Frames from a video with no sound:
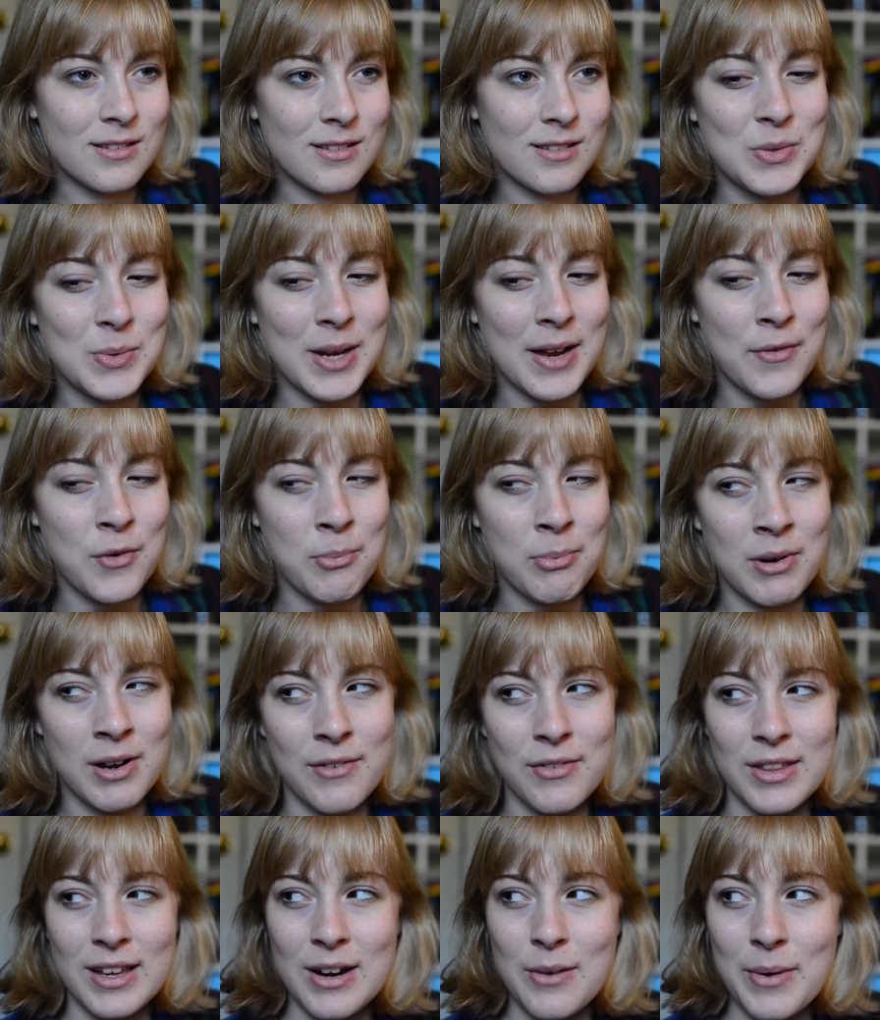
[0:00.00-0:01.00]
we have to print
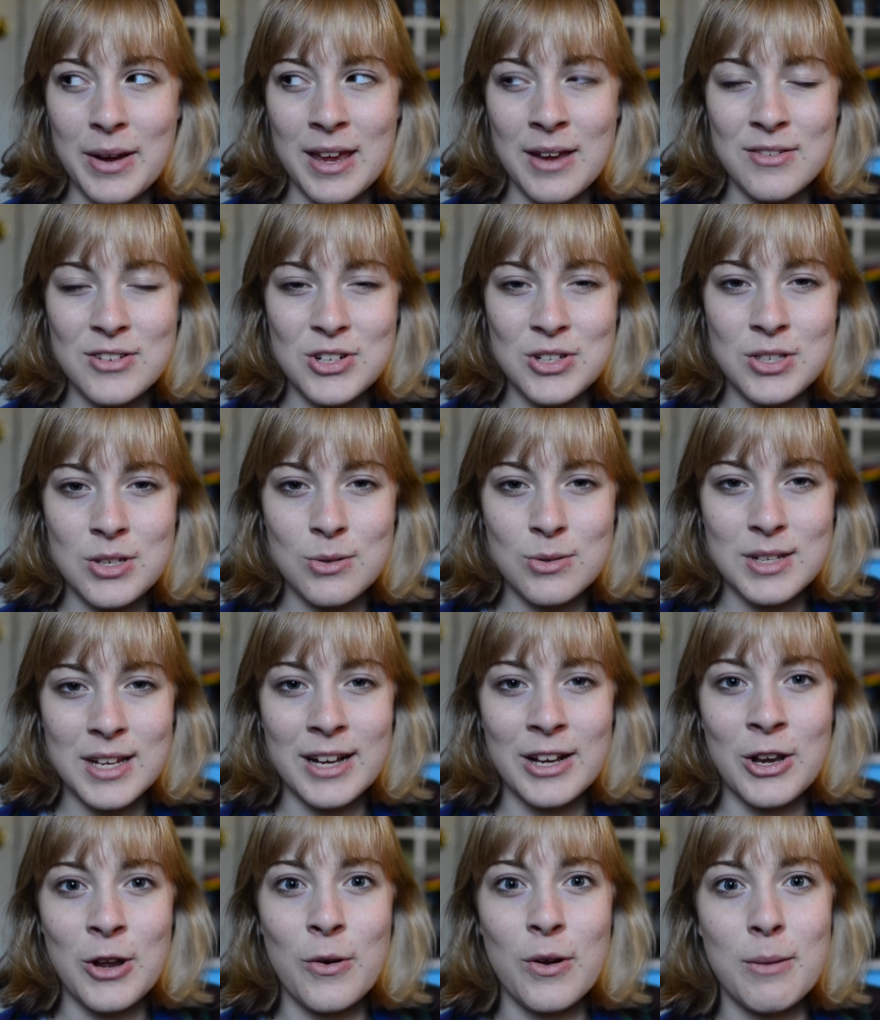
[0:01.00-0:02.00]
everything out? Why can't we just use
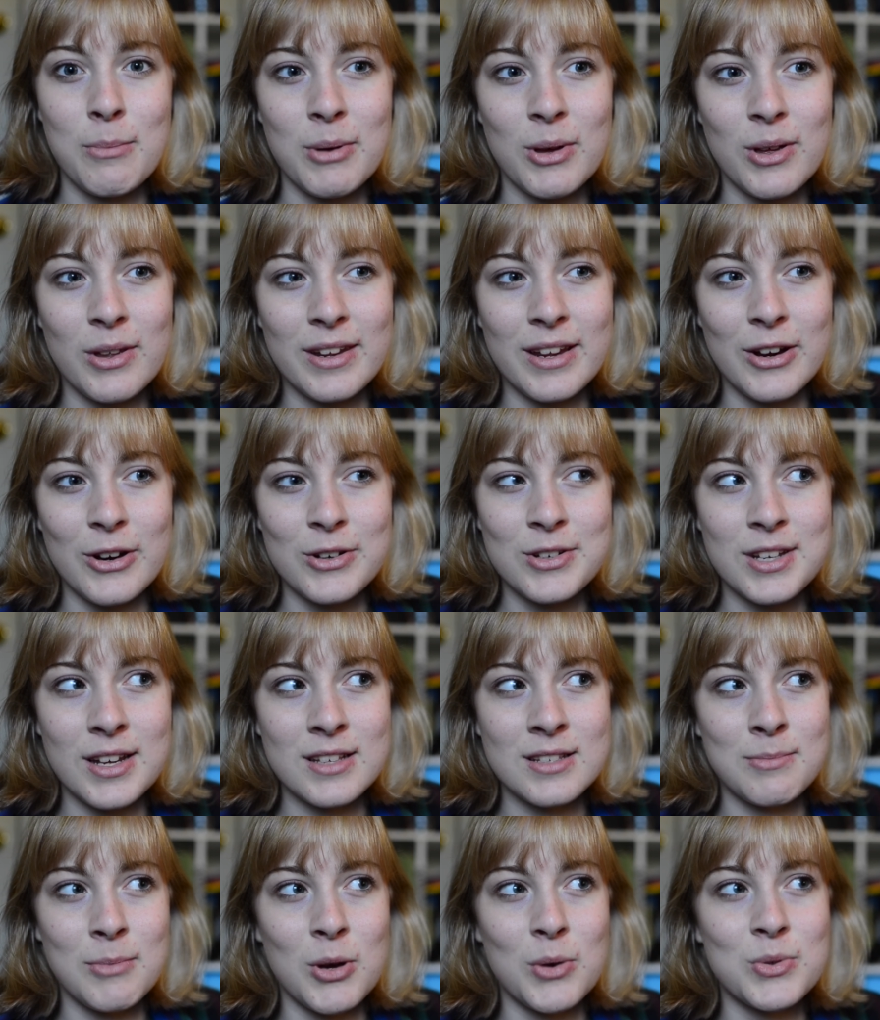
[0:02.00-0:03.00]
like Notability or
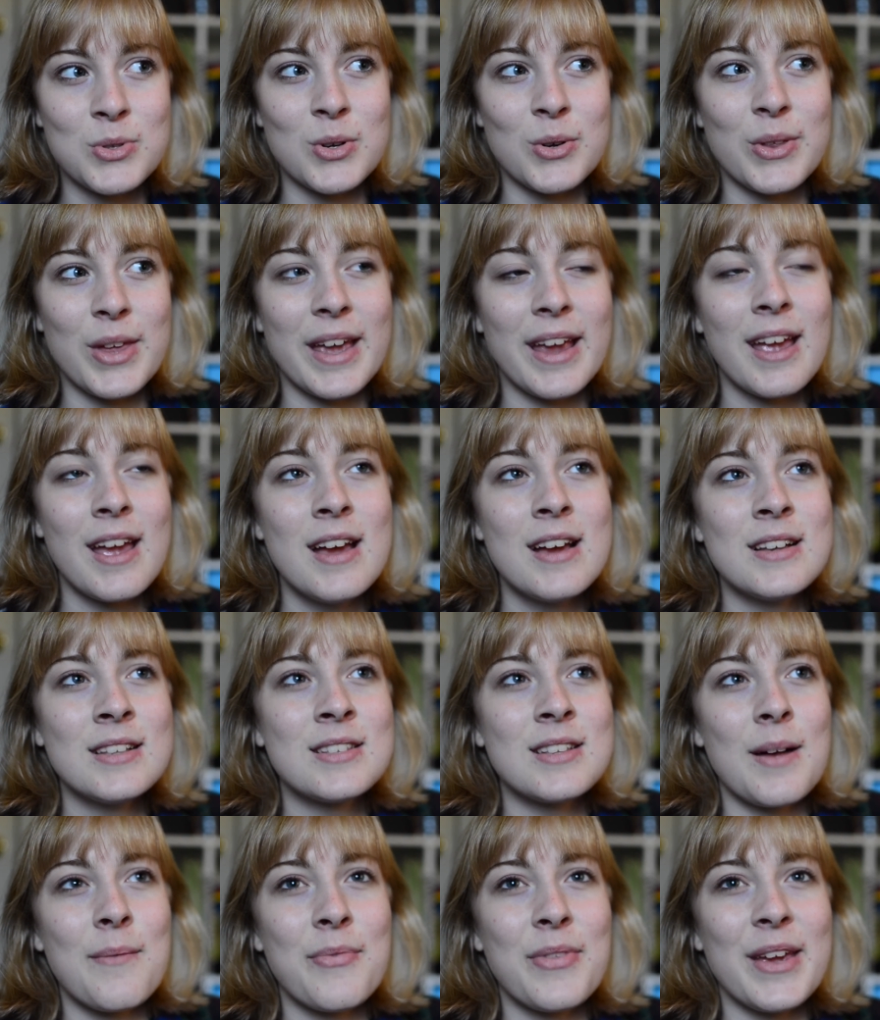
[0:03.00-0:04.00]
Desmos or like
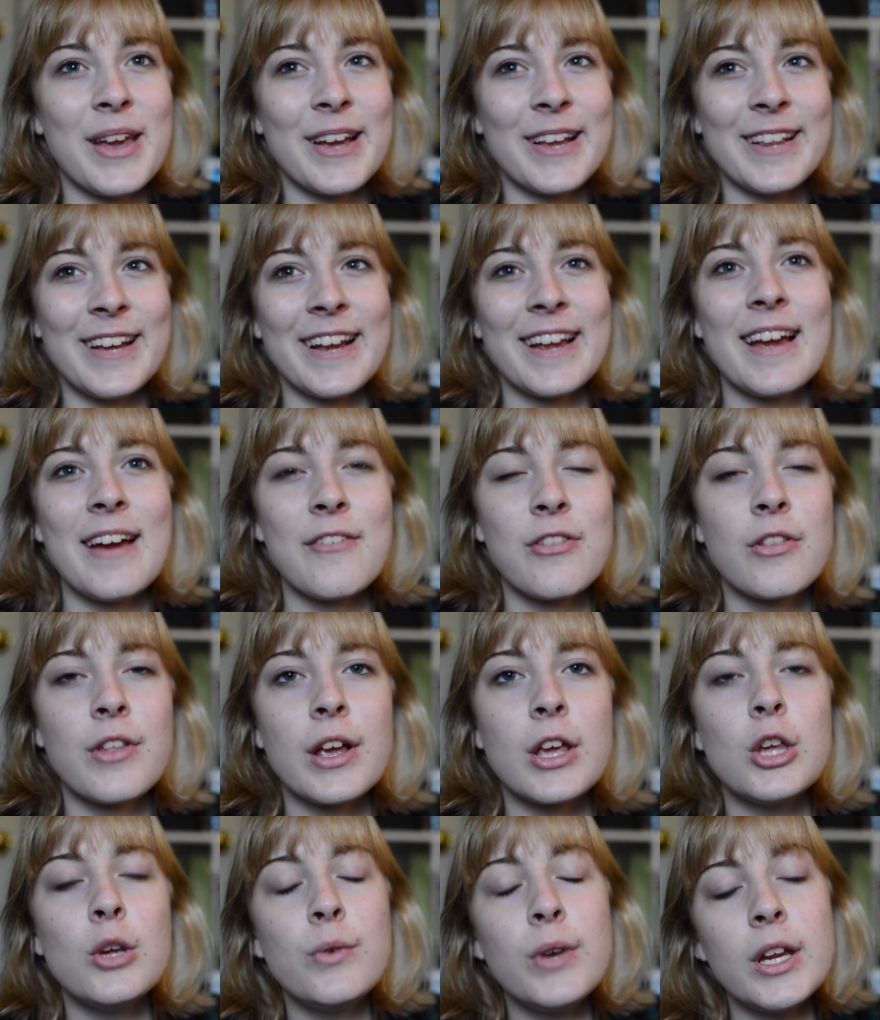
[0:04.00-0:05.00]
something like, and
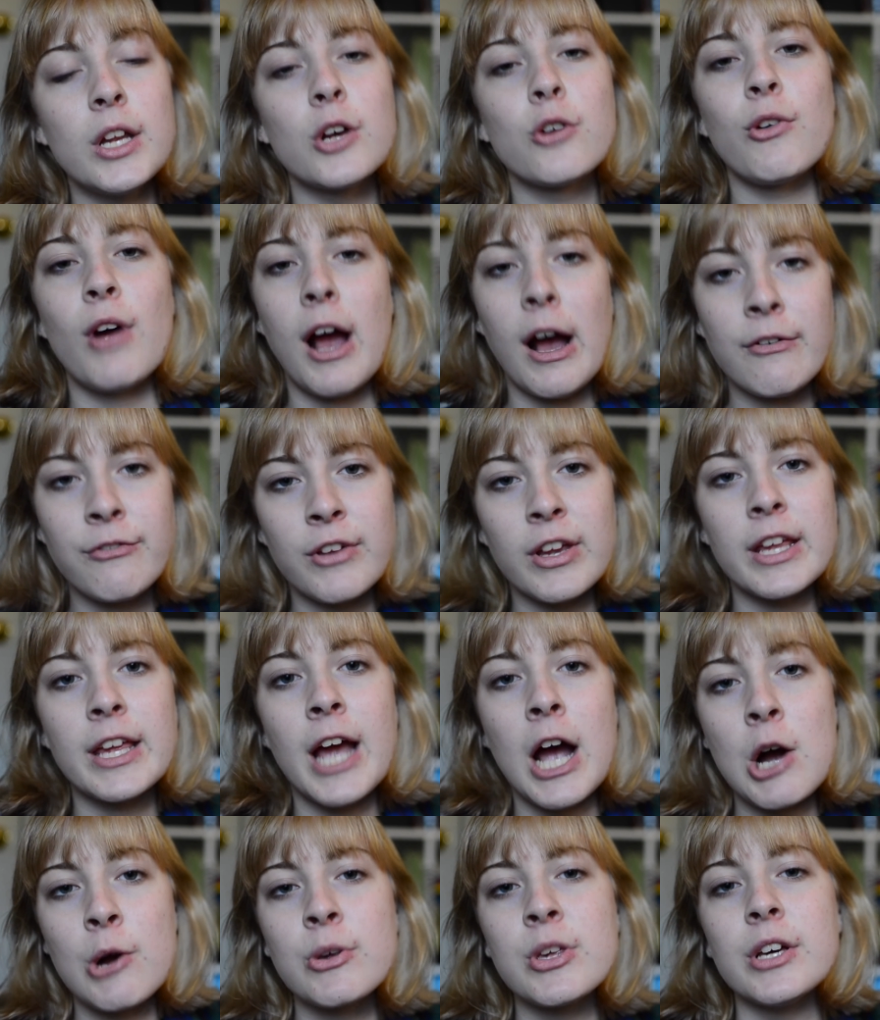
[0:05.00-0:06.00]
like you need a graphing
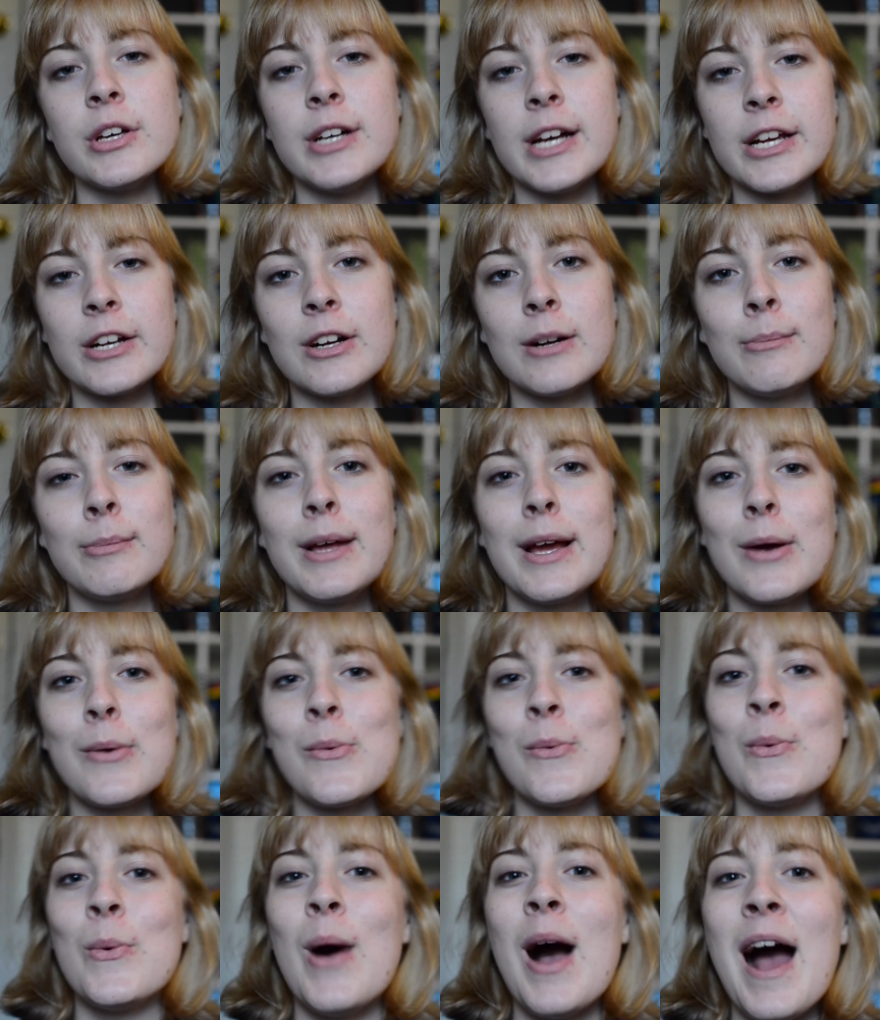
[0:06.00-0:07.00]
calculator. I'm like,
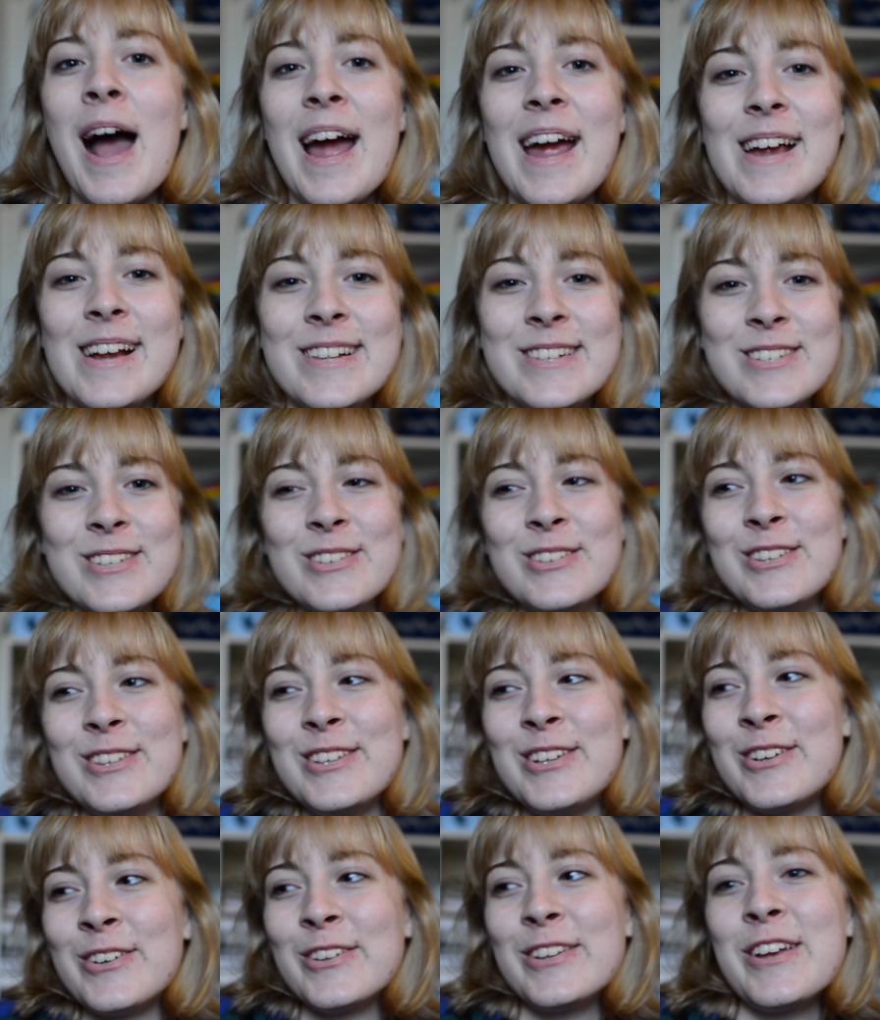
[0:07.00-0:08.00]
why? It's
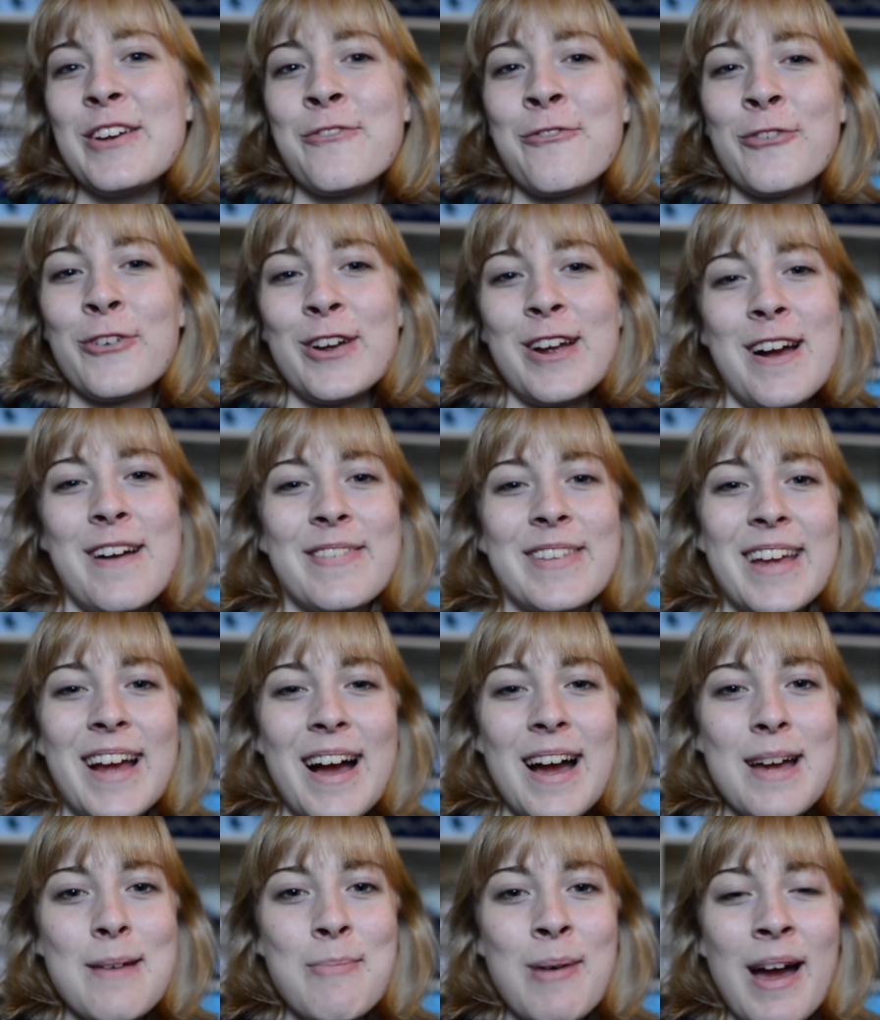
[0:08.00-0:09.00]
literally free on the
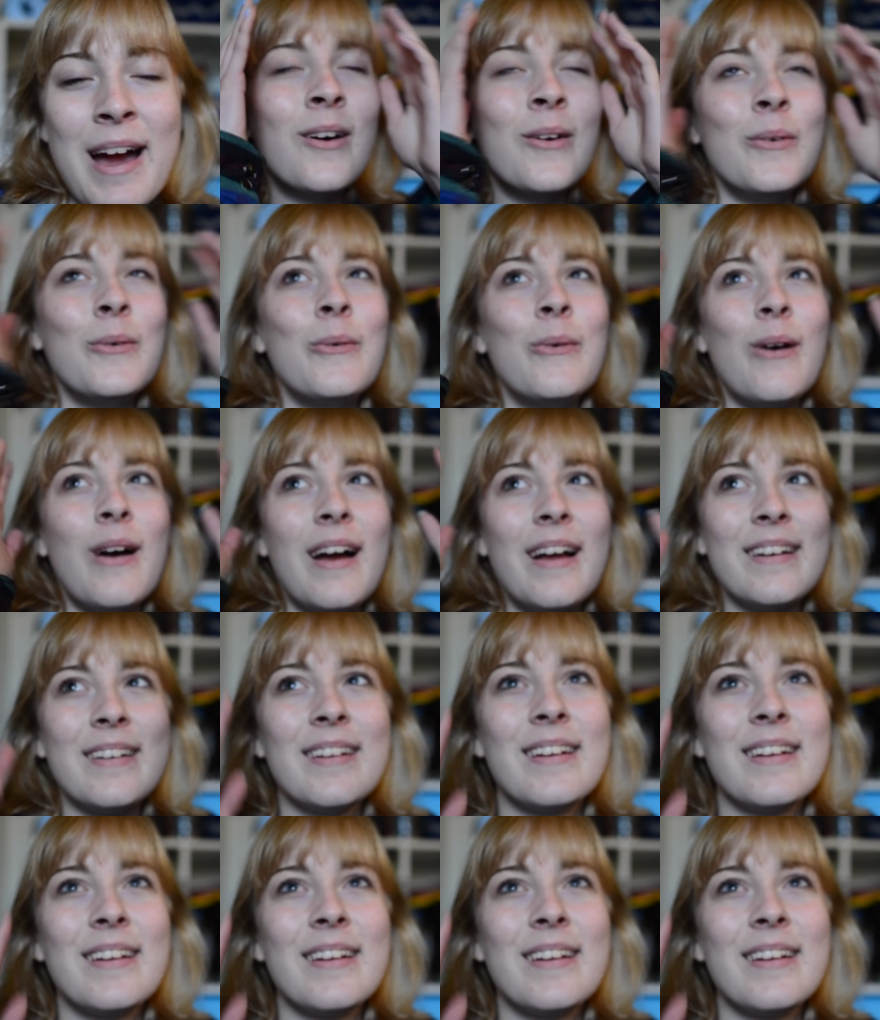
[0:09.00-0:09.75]
iPad. What?